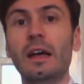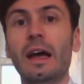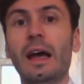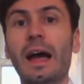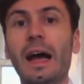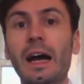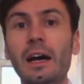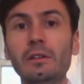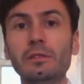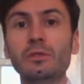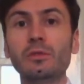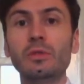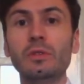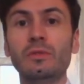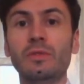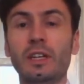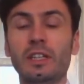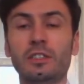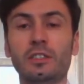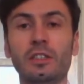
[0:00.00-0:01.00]
how to
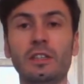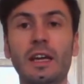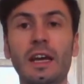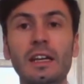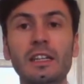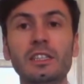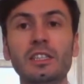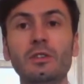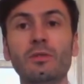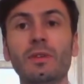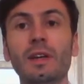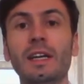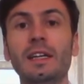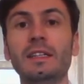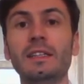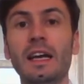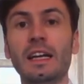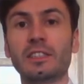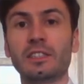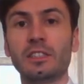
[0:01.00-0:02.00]
invest in
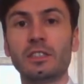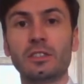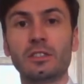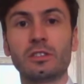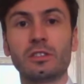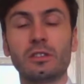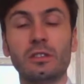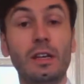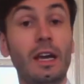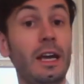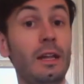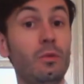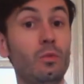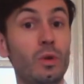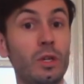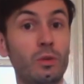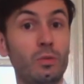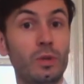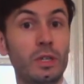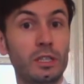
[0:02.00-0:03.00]
energy-related assets and
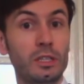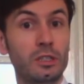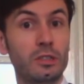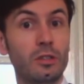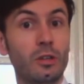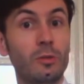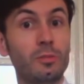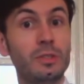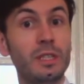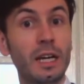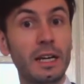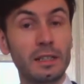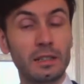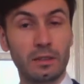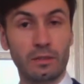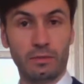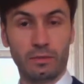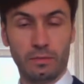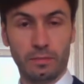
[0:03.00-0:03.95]
with which objective.